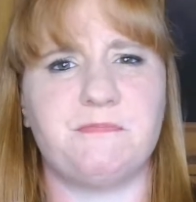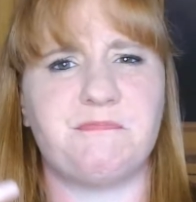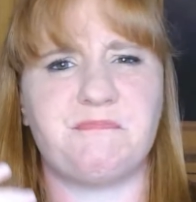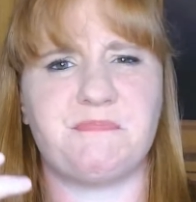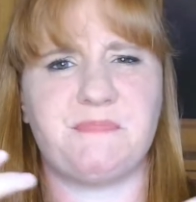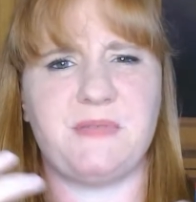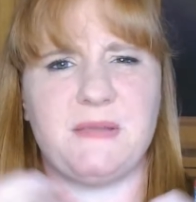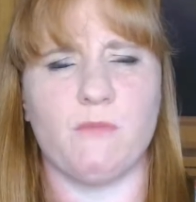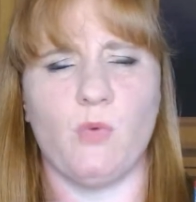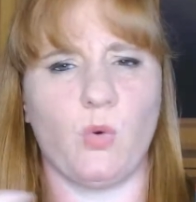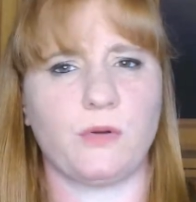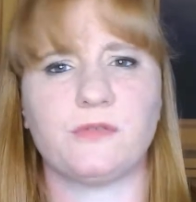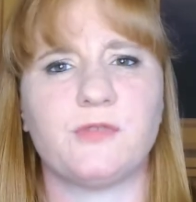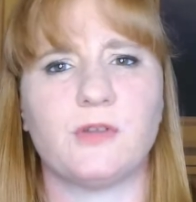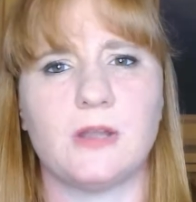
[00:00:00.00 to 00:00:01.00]
be
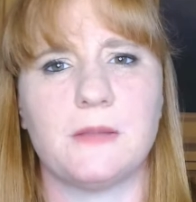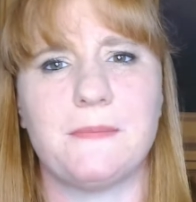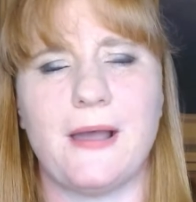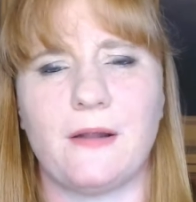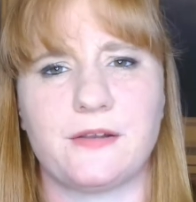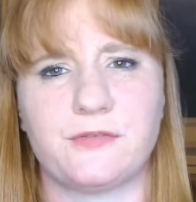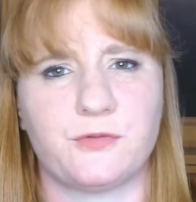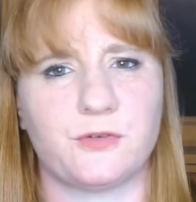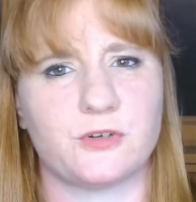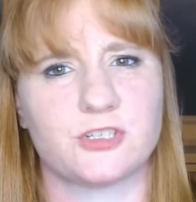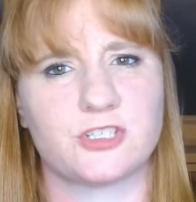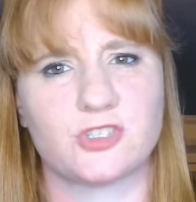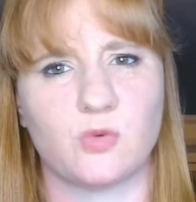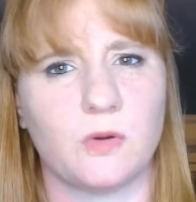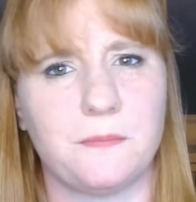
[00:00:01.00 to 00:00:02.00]
mournful about it for a
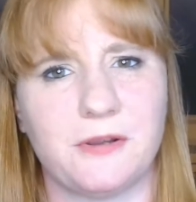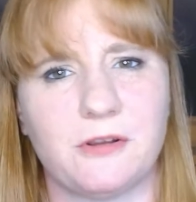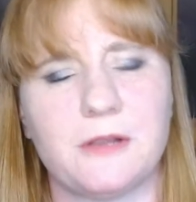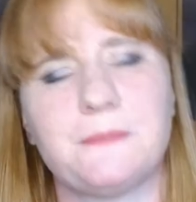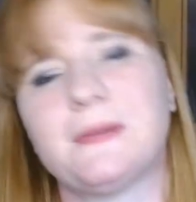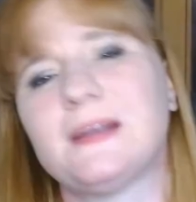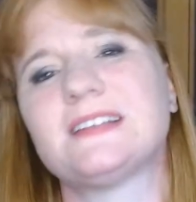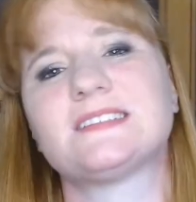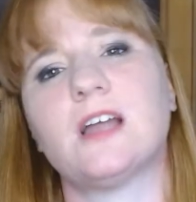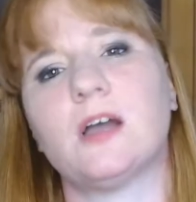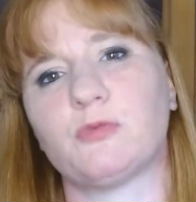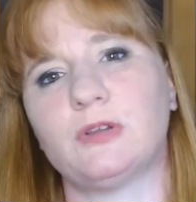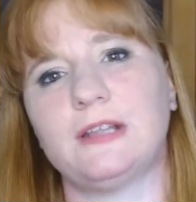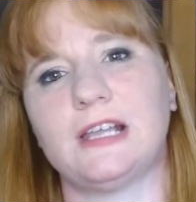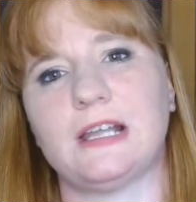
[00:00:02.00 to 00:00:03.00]
short period, but he's not
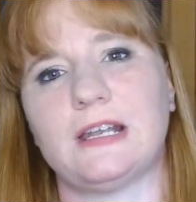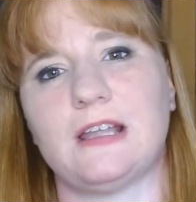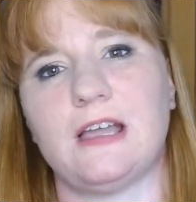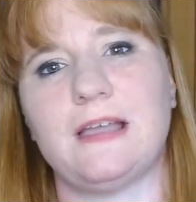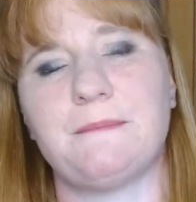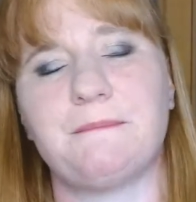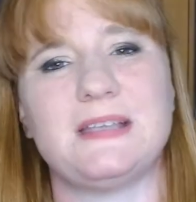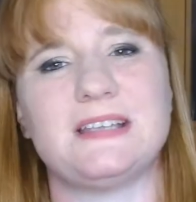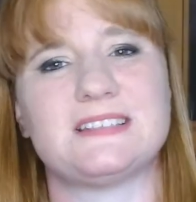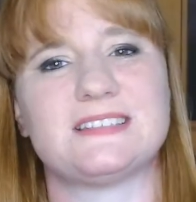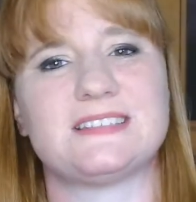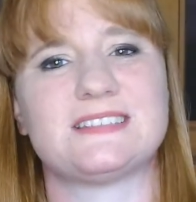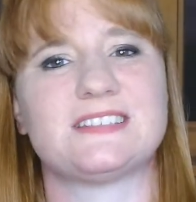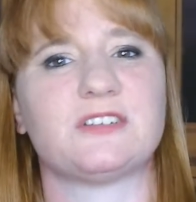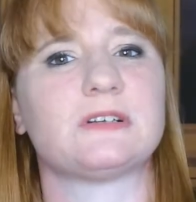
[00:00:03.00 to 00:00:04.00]
really going to be
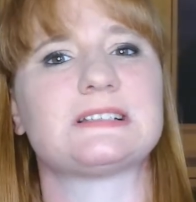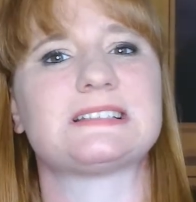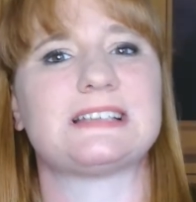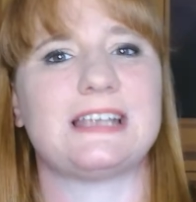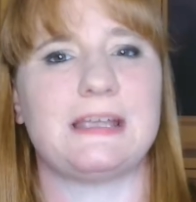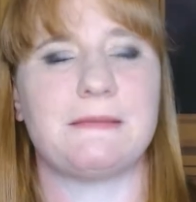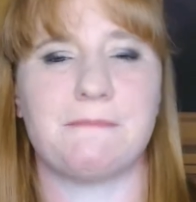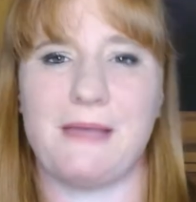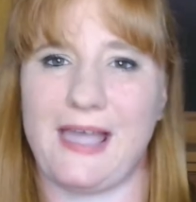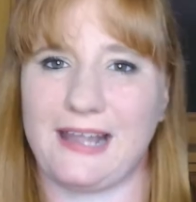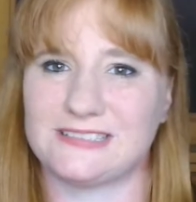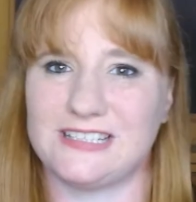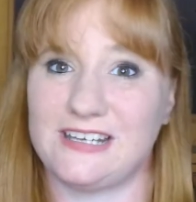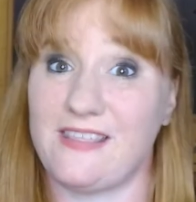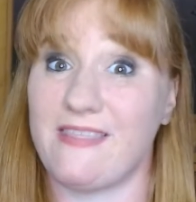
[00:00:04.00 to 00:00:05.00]
seriously
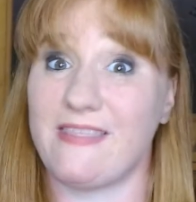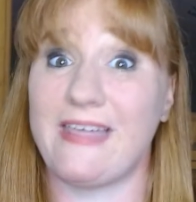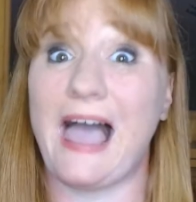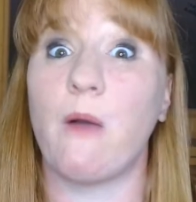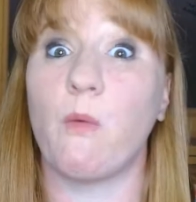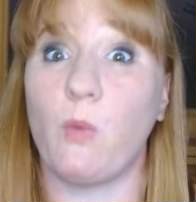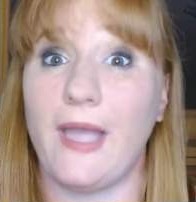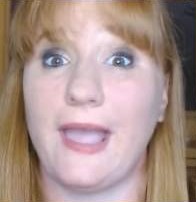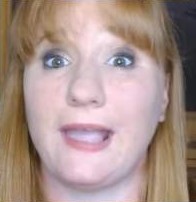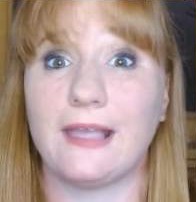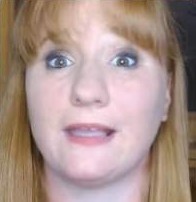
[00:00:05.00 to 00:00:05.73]
impacted in that way.